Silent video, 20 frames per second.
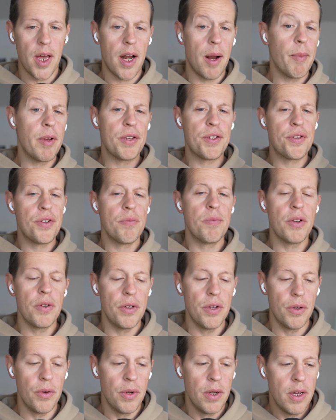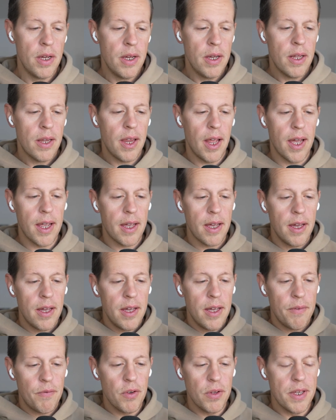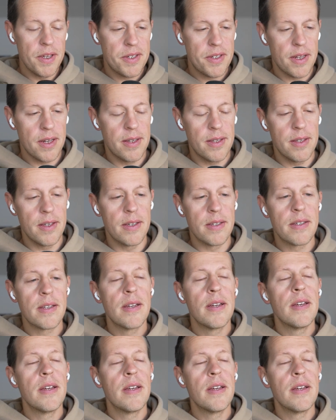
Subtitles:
I'm going to assume you do. Like if you're listening to this,